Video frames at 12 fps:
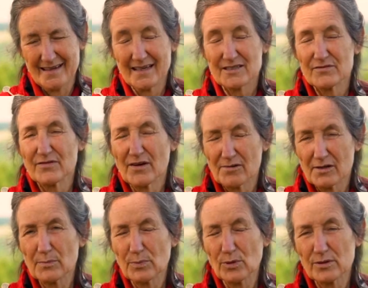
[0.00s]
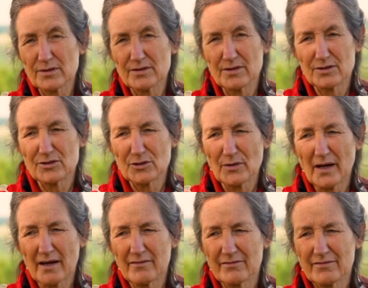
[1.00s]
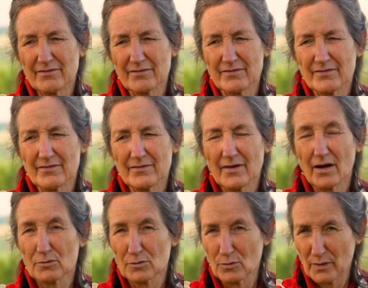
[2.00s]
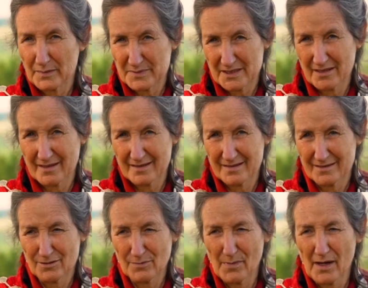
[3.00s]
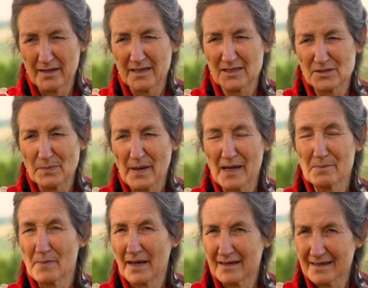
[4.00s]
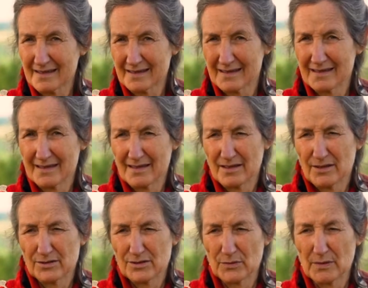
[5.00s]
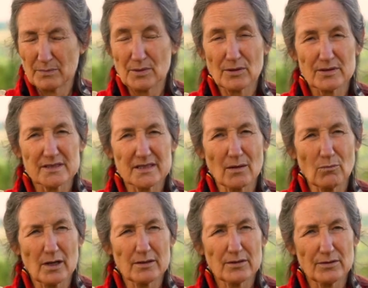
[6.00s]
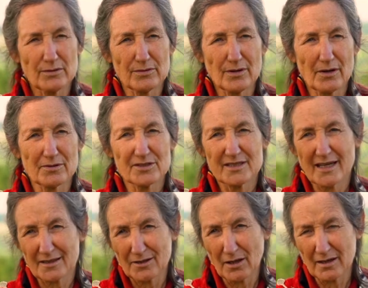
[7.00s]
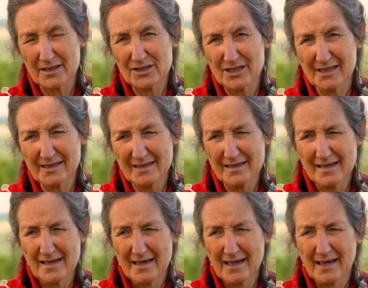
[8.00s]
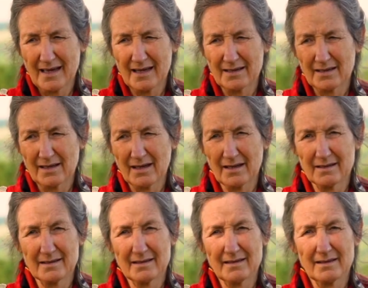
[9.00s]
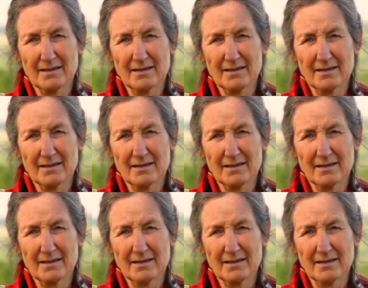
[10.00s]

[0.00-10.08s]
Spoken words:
It's very important that you have a good website. You might need to pay money to employ someone who knows technology and can